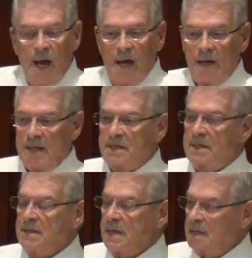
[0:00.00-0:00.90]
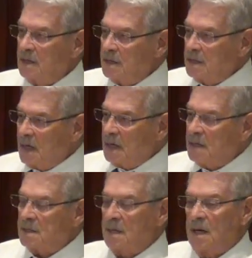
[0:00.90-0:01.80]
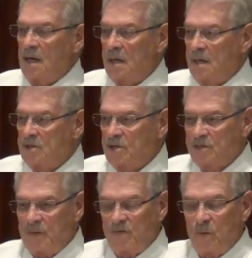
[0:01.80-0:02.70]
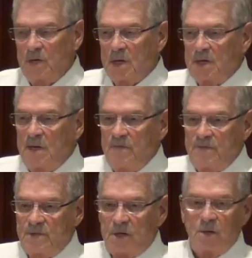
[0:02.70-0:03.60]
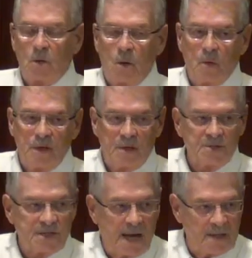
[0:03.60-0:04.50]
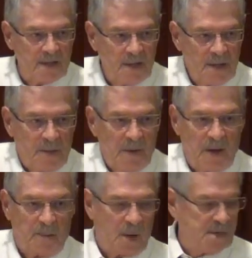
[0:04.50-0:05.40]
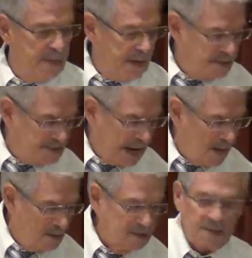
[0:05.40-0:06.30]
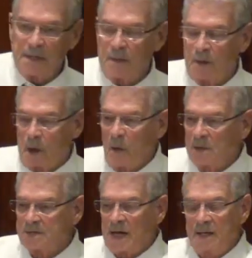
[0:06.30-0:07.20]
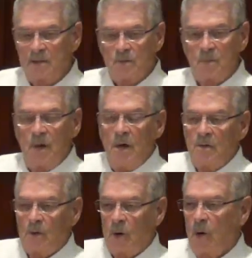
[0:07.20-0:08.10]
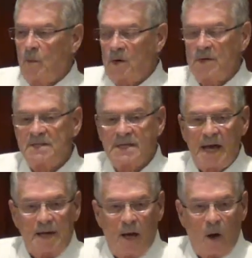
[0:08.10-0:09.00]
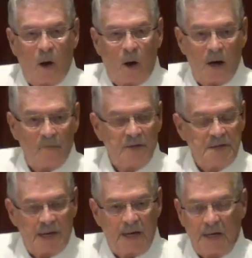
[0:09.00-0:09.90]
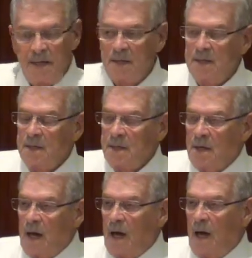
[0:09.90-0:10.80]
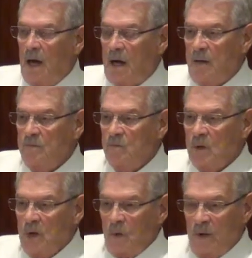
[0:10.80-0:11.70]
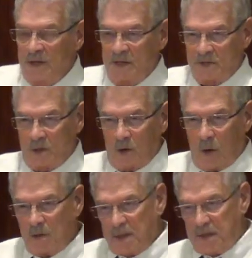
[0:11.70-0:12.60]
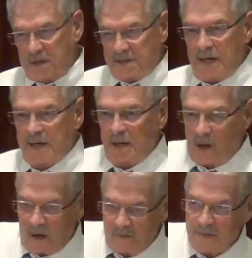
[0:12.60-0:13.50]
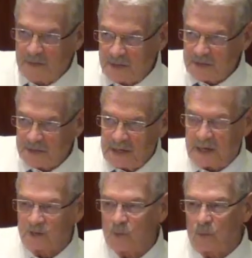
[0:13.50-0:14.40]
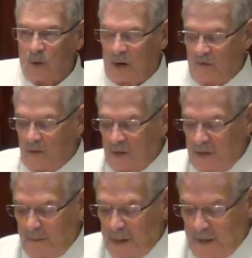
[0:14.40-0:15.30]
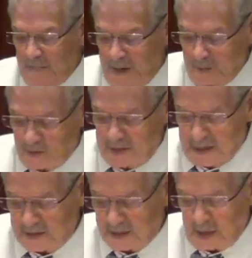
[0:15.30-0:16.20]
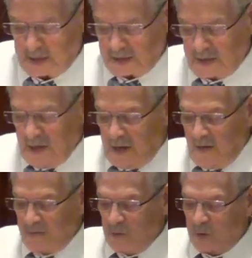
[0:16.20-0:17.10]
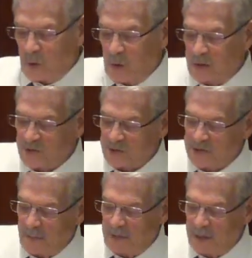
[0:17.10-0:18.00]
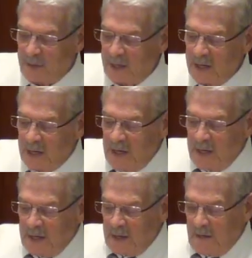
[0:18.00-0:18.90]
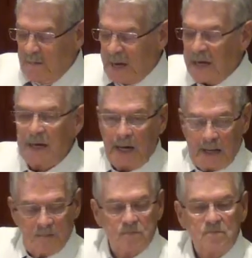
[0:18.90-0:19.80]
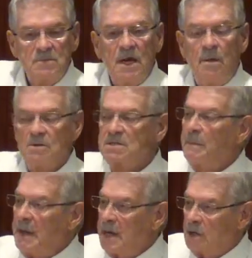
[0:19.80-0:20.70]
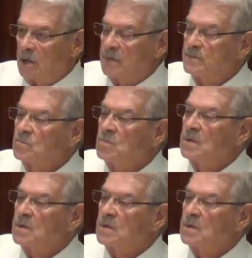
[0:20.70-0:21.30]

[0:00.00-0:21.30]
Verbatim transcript: And at the end of the gate, uh, just before you leave Jericho, there sat uh, Bartimaeus down uh, alongside the, the road where he sat every day. Um, with his cloak that he had taken off and to catch whatever he might be able to catch, like a few coins or something, but begging. He was a beggar.